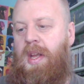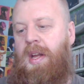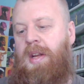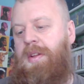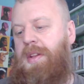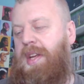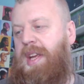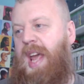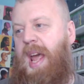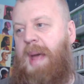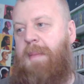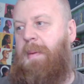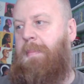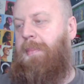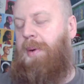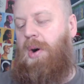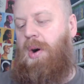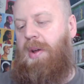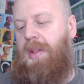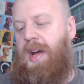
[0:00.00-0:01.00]
Another game I
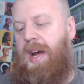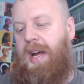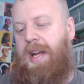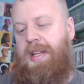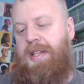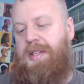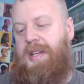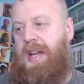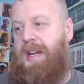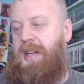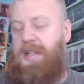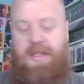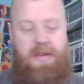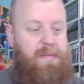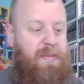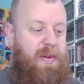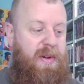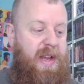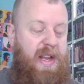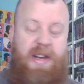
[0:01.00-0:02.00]
bought that I intended to
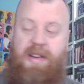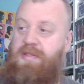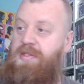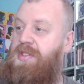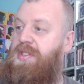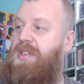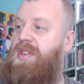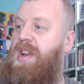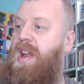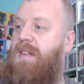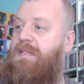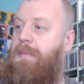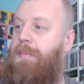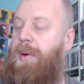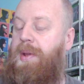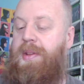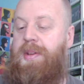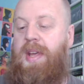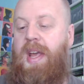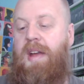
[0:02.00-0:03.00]
play and I just never
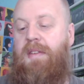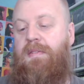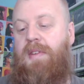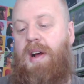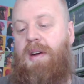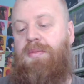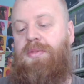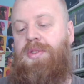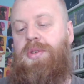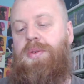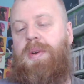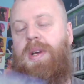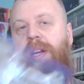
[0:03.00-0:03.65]
bothered getting round to